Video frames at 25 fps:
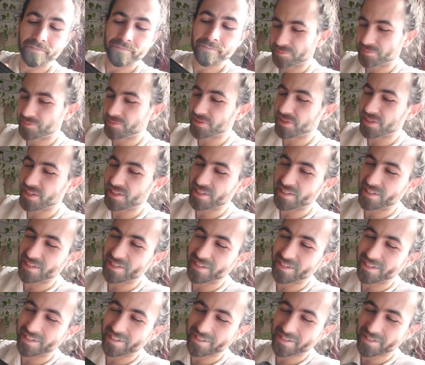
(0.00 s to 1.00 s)

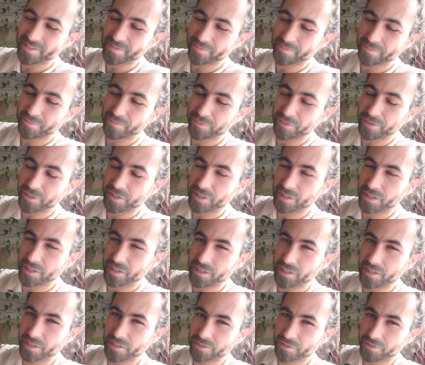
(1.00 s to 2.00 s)
but it's a pretty
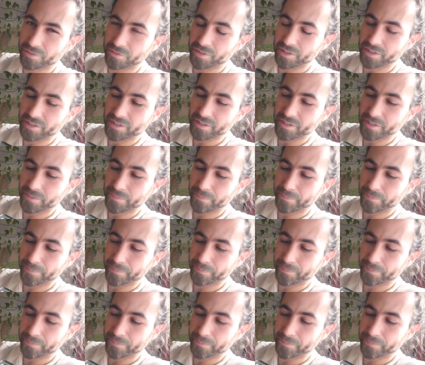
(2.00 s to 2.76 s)
neat little toy, isn't it?